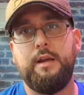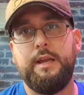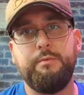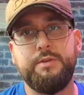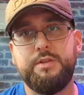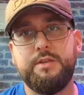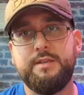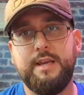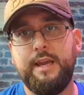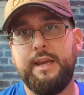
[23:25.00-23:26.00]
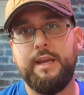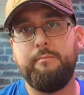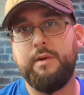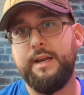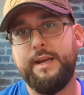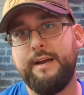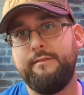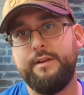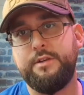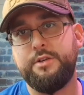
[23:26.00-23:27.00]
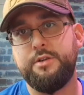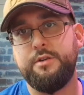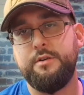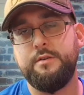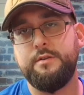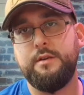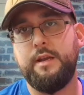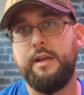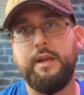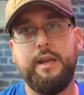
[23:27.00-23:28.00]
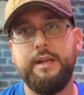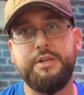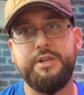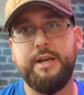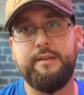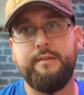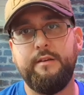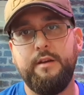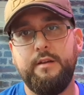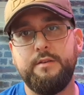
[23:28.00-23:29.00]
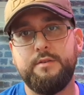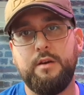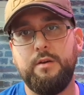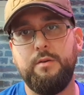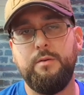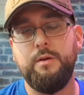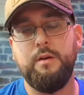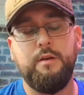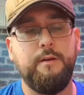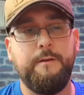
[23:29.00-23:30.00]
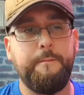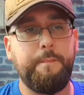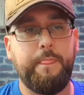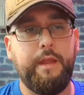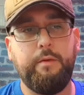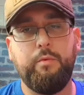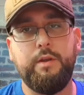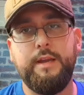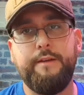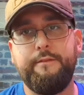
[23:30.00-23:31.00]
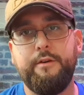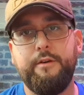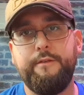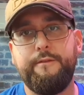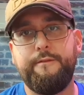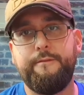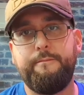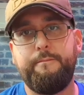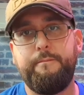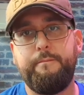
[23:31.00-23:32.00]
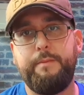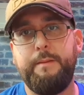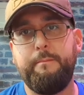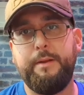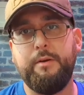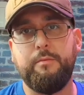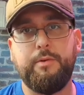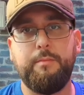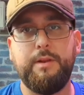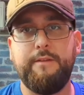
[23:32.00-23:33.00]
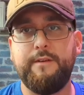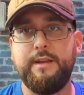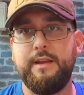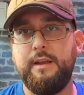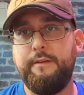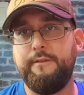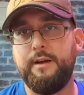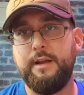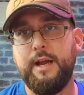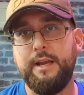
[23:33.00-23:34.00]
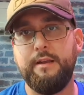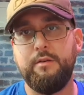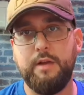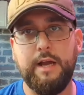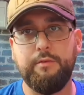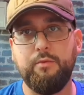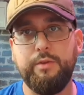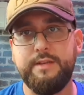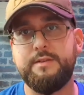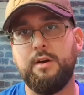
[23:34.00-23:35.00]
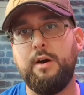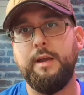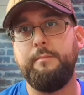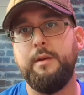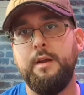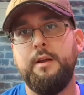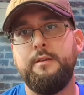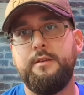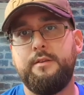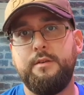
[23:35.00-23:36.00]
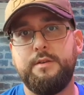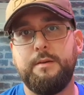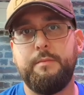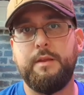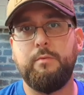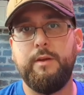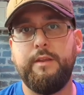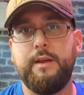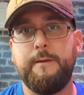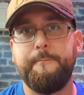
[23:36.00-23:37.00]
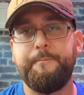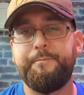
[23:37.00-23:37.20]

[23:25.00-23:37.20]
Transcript: it was just sitting in my garage in a shed, so it would never have been built probably if I hadn't had all this time to do something with it.